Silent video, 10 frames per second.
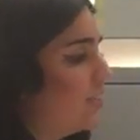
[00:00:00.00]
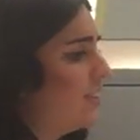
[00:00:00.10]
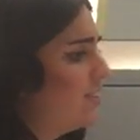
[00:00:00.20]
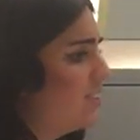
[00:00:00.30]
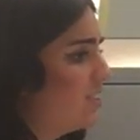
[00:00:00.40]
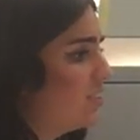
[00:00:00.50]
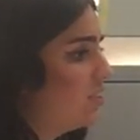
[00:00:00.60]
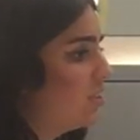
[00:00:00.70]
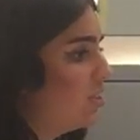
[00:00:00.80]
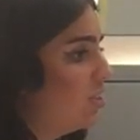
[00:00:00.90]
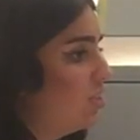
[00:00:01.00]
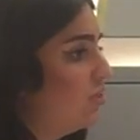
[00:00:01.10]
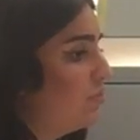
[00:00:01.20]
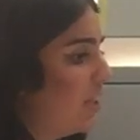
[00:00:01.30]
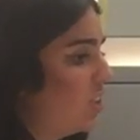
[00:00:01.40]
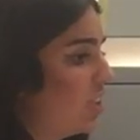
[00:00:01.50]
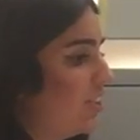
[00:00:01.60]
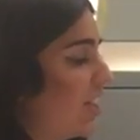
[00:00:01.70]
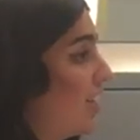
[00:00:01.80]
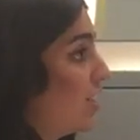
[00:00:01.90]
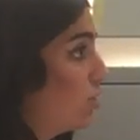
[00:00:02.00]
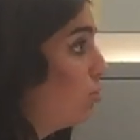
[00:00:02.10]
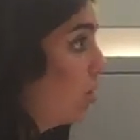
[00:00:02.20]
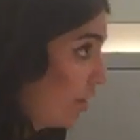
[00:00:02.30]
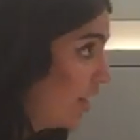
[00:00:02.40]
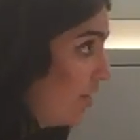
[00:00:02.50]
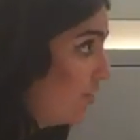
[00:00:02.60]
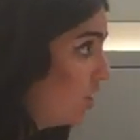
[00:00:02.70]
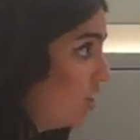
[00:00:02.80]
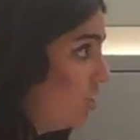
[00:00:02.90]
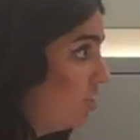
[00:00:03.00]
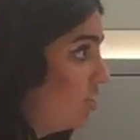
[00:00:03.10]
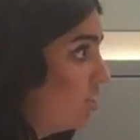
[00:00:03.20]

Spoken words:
since you've mentioned that that's a worry of yours,